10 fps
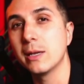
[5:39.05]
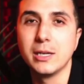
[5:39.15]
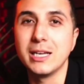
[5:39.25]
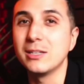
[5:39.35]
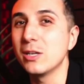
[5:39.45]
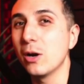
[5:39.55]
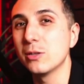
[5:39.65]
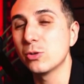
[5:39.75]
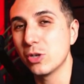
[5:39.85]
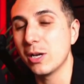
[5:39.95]
Leads are
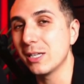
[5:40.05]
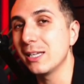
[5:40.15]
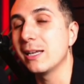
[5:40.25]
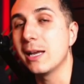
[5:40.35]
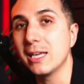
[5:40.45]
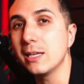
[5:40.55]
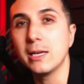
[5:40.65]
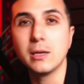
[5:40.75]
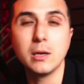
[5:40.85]
trickling in daily.